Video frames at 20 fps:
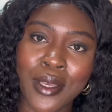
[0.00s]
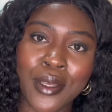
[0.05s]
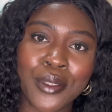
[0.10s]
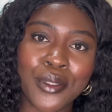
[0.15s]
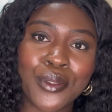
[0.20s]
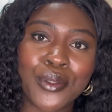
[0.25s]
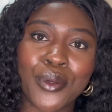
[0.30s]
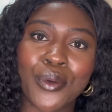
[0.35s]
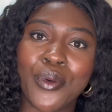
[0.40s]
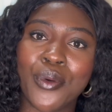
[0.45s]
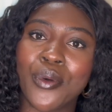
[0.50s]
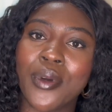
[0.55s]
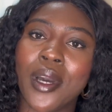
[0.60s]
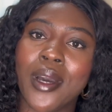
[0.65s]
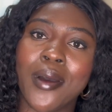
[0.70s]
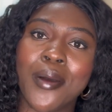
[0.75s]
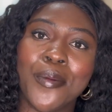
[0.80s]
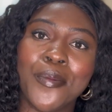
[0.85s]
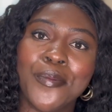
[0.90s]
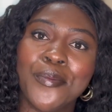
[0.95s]
So
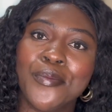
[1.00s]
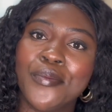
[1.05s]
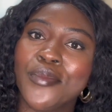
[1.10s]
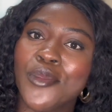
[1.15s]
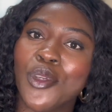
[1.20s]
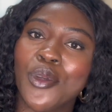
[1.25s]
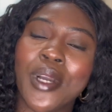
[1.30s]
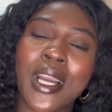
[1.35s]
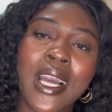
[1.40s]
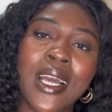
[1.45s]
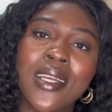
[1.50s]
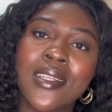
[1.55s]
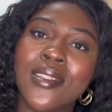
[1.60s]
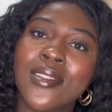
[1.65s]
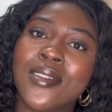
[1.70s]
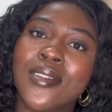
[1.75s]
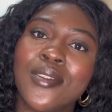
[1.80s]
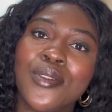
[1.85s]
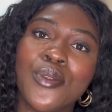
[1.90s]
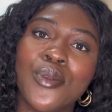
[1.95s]
you
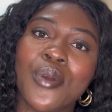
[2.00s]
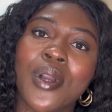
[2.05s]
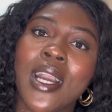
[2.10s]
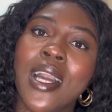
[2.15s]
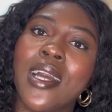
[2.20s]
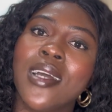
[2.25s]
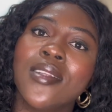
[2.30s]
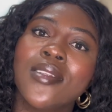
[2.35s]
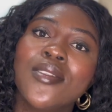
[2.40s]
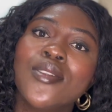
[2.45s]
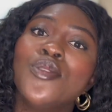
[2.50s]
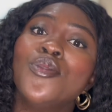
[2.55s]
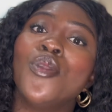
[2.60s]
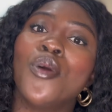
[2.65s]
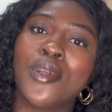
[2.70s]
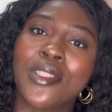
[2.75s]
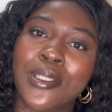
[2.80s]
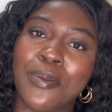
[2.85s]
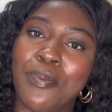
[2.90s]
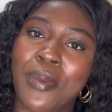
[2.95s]
can't
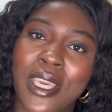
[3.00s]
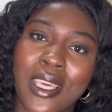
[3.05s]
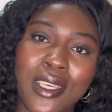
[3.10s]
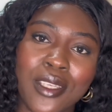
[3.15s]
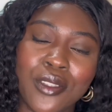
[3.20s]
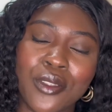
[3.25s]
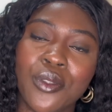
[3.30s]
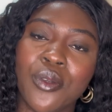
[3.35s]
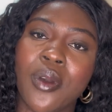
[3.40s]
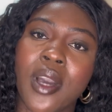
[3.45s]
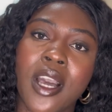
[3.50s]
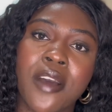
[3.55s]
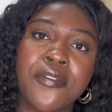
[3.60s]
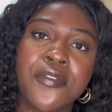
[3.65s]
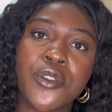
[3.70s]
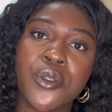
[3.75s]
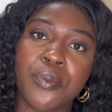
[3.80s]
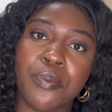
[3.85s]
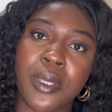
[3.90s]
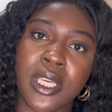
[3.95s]
not pay it. You have
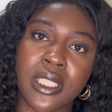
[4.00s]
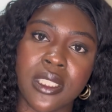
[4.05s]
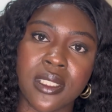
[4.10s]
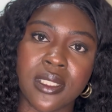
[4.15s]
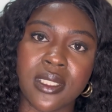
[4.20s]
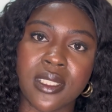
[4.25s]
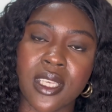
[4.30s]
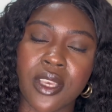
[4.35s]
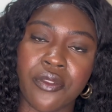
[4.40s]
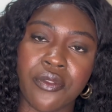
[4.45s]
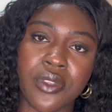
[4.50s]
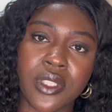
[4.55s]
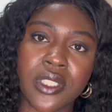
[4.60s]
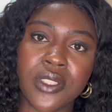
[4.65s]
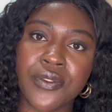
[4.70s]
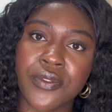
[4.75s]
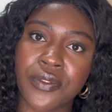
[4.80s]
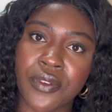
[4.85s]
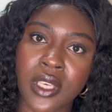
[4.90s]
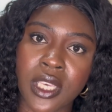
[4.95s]
to pay the
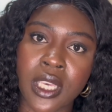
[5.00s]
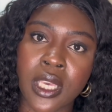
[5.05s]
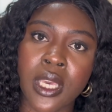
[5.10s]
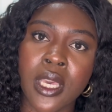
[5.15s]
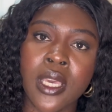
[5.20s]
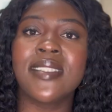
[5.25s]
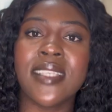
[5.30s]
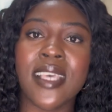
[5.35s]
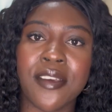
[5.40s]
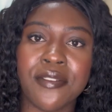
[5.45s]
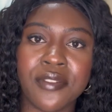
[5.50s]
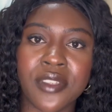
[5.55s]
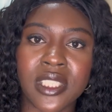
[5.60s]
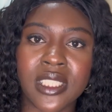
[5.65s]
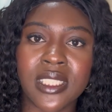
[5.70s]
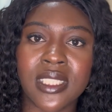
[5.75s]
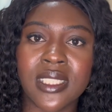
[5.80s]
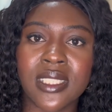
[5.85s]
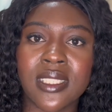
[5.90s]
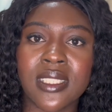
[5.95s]
service fee.
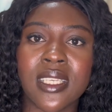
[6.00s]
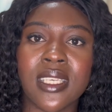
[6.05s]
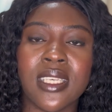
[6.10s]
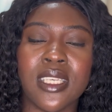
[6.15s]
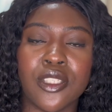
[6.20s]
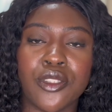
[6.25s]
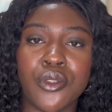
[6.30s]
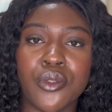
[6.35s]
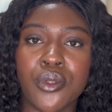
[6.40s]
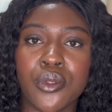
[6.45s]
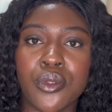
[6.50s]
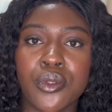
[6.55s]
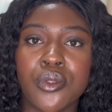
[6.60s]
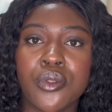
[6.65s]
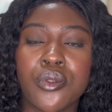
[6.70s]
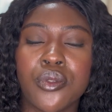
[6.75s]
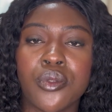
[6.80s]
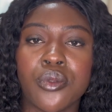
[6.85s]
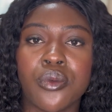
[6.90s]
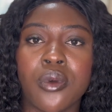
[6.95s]
Service is
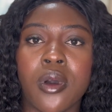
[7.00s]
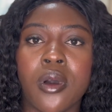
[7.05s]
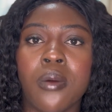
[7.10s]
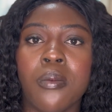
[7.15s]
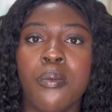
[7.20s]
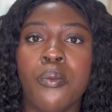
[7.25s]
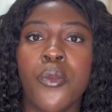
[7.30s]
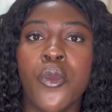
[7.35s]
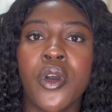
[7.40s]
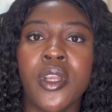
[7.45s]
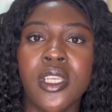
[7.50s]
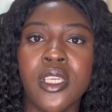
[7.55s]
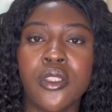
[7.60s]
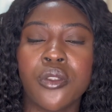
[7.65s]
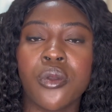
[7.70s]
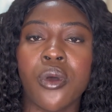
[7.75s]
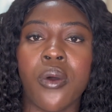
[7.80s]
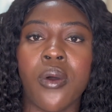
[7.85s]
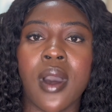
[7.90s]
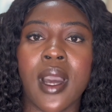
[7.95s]
used to
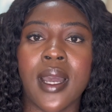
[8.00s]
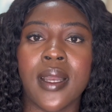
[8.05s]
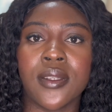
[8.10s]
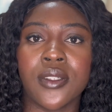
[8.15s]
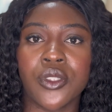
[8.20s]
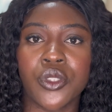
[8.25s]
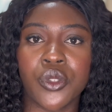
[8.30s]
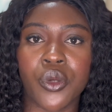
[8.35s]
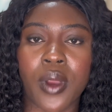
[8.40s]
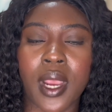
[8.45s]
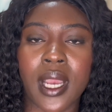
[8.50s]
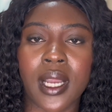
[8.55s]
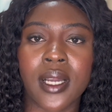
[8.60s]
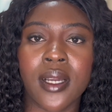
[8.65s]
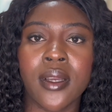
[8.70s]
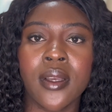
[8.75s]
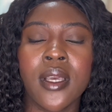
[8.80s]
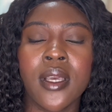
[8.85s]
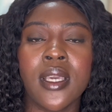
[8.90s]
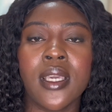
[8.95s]
monitor and track
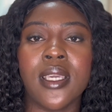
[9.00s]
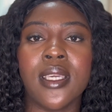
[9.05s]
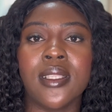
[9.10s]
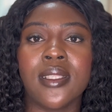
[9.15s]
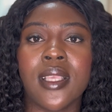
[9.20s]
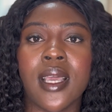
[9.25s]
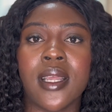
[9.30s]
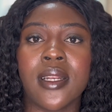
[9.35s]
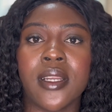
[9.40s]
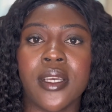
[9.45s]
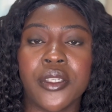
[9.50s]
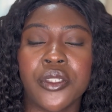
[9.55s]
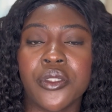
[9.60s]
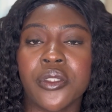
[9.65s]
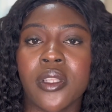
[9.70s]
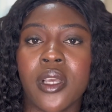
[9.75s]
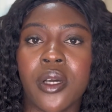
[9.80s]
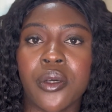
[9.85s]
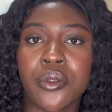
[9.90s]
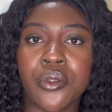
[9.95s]

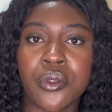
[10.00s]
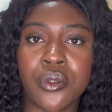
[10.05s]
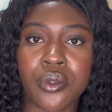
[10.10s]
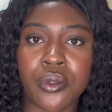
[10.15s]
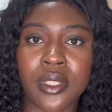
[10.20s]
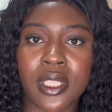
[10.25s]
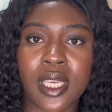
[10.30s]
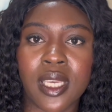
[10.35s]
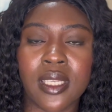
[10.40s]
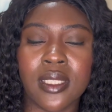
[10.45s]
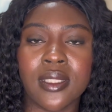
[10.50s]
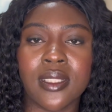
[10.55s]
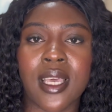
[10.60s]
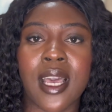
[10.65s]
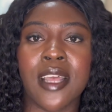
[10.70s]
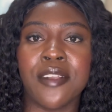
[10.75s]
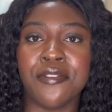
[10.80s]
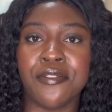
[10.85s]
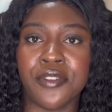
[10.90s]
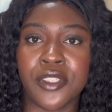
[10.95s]
international students
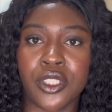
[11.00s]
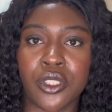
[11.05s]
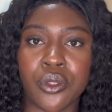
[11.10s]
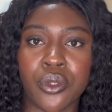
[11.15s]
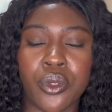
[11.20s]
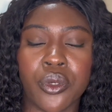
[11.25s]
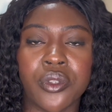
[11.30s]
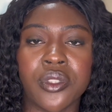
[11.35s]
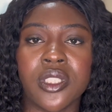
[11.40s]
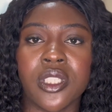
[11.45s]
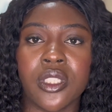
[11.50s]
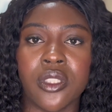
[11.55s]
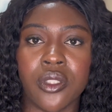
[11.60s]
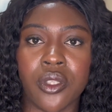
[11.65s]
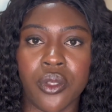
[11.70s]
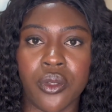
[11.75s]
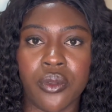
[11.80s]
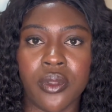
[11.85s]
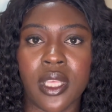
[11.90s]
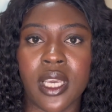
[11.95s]
and visitors in the
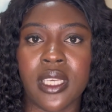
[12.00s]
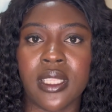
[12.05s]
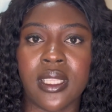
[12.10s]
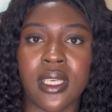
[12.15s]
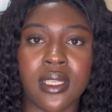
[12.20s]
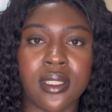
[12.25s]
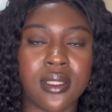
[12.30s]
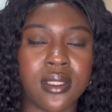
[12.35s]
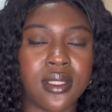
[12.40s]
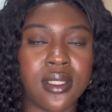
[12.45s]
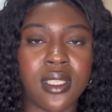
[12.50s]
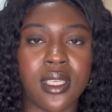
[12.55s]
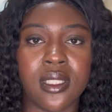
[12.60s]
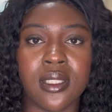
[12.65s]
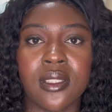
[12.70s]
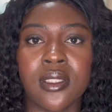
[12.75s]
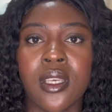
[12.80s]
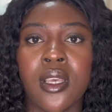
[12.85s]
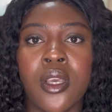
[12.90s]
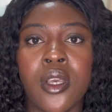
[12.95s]
United
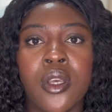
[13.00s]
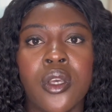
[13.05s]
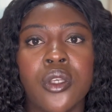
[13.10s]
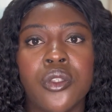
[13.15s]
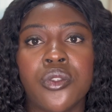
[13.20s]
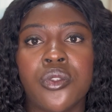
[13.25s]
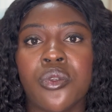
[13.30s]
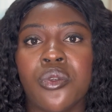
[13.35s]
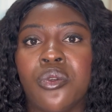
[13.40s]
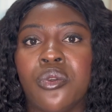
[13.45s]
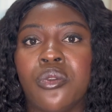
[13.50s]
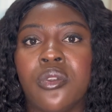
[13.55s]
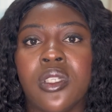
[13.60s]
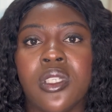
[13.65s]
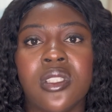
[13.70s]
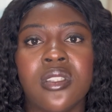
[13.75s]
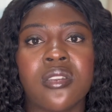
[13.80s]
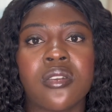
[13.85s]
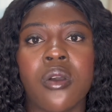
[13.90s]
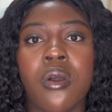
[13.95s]
States. So
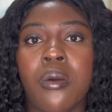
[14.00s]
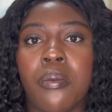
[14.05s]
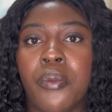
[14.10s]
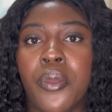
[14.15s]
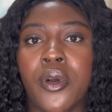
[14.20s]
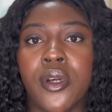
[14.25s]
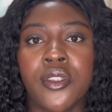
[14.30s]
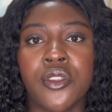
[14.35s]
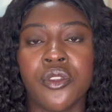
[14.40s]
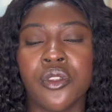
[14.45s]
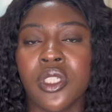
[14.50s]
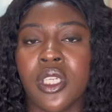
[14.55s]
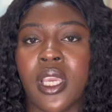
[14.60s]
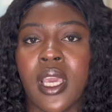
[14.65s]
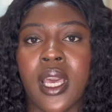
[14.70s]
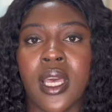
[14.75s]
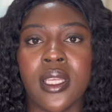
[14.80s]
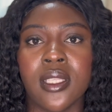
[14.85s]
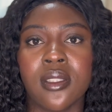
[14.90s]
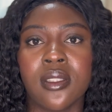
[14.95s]
it's compulsory,
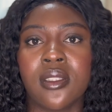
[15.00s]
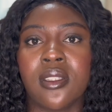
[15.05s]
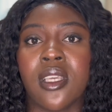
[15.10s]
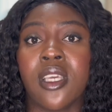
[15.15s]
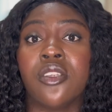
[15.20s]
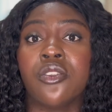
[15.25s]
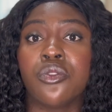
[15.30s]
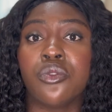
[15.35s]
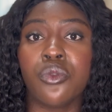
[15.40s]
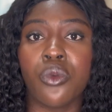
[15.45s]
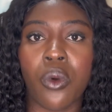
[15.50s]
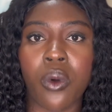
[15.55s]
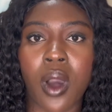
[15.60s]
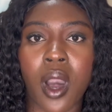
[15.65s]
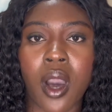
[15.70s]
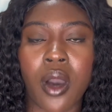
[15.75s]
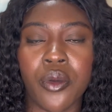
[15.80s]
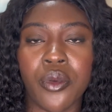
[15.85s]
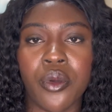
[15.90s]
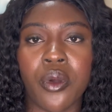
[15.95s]
and there's no
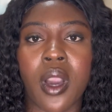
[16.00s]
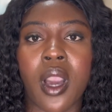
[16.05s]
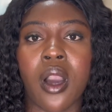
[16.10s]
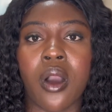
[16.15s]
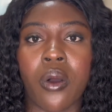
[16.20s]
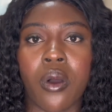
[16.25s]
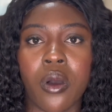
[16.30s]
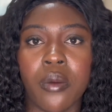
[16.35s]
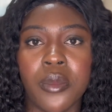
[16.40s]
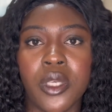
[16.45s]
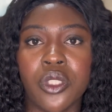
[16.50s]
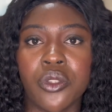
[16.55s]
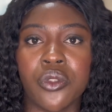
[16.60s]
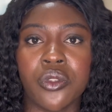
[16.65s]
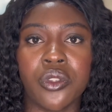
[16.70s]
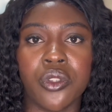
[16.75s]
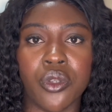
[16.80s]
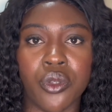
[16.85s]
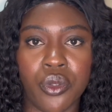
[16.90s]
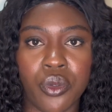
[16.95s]
how you can come into
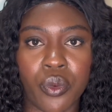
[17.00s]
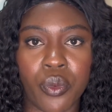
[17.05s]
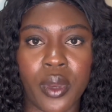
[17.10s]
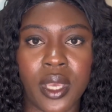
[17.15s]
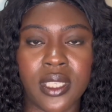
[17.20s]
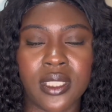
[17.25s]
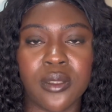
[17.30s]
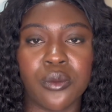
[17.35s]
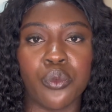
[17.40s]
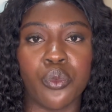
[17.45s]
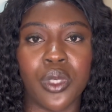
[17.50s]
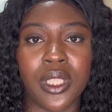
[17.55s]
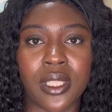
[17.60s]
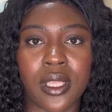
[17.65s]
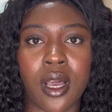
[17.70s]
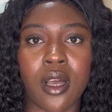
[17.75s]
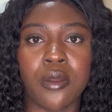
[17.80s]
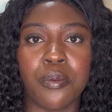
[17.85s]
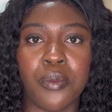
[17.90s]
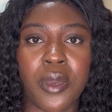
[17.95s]
the US
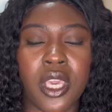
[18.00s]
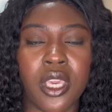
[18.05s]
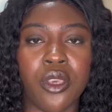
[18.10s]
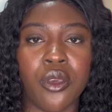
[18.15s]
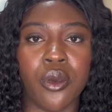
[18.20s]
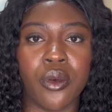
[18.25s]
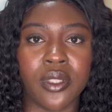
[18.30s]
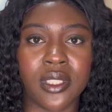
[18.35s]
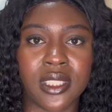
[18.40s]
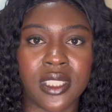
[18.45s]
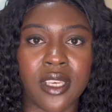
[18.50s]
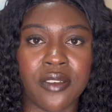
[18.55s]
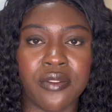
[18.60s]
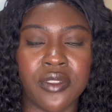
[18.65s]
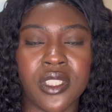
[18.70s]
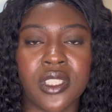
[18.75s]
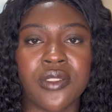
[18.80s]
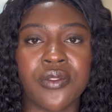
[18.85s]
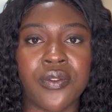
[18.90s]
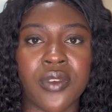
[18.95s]
without paying your
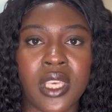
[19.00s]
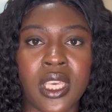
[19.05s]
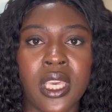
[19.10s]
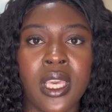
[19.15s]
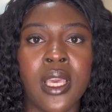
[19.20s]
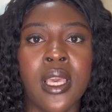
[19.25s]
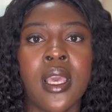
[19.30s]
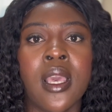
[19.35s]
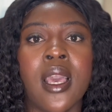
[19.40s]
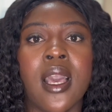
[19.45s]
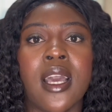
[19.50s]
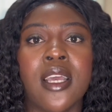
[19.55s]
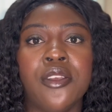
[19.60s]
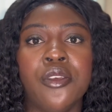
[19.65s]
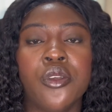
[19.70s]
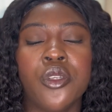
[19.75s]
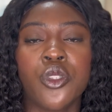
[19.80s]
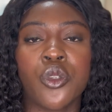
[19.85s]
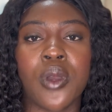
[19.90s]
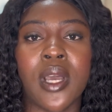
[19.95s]
service fee. And
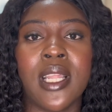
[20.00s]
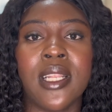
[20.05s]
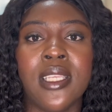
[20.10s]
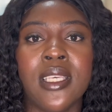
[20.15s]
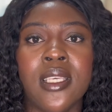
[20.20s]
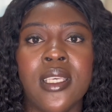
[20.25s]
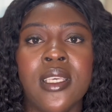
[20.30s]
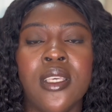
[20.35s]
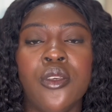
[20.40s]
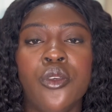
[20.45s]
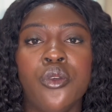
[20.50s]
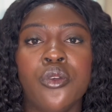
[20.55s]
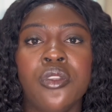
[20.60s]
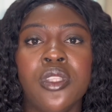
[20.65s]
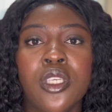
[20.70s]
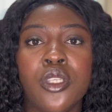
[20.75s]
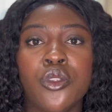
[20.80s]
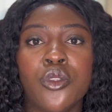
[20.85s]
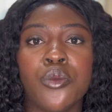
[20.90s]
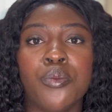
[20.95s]
usually you
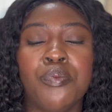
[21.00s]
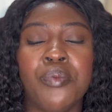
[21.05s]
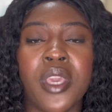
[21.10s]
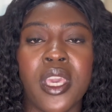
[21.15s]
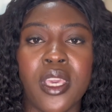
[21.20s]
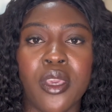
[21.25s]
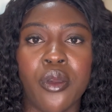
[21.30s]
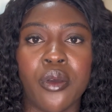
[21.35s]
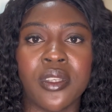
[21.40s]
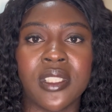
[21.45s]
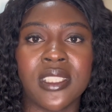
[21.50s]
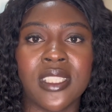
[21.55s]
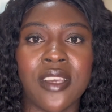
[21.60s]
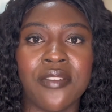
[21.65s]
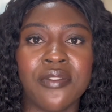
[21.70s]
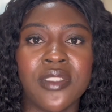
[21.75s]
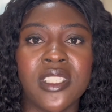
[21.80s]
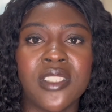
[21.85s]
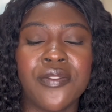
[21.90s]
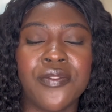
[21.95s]
need to pay your
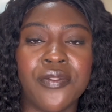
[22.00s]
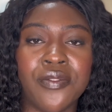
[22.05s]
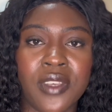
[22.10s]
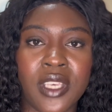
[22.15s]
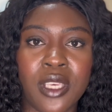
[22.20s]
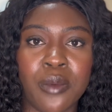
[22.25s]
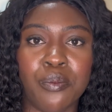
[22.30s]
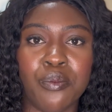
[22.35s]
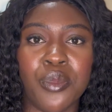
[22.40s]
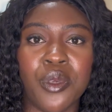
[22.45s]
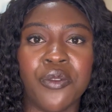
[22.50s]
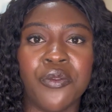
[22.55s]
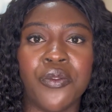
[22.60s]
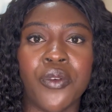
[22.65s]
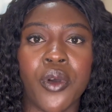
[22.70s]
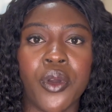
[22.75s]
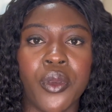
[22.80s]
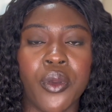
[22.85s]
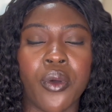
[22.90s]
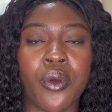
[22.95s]
service fee
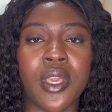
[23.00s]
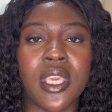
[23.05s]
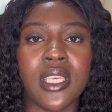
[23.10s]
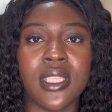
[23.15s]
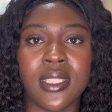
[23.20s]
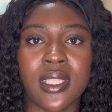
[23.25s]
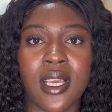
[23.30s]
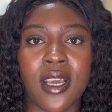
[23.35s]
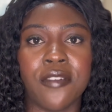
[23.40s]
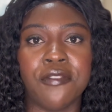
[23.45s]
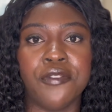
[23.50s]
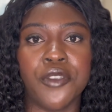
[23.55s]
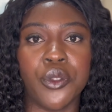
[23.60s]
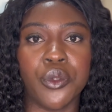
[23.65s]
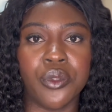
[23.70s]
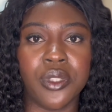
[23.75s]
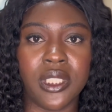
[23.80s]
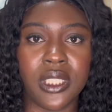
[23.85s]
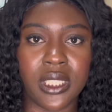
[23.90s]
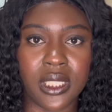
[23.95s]
before your
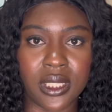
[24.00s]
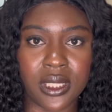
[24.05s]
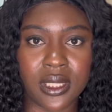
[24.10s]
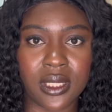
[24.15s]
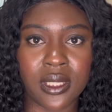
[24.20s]
interview date,